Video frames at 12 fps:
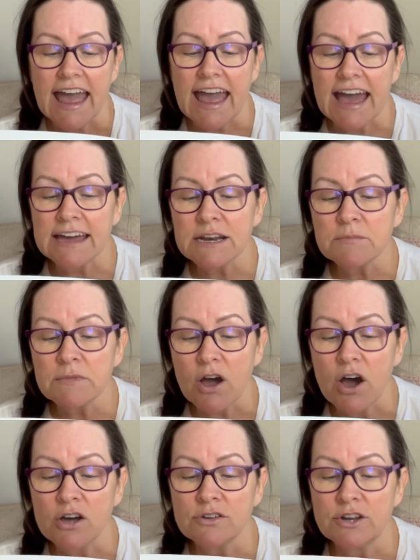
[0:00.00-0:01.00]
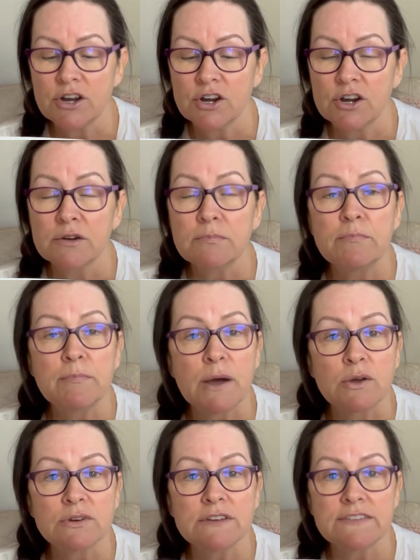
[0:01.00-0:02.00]
Adam called her
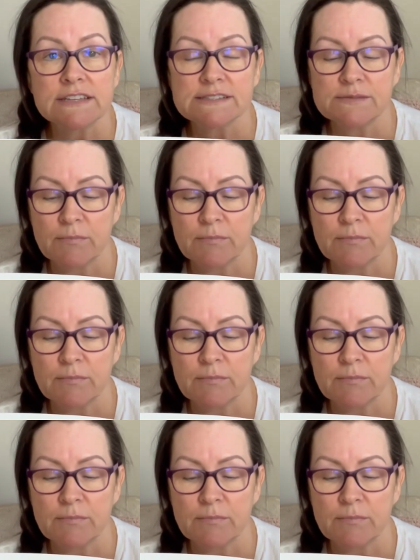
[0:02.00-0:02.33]
bone of his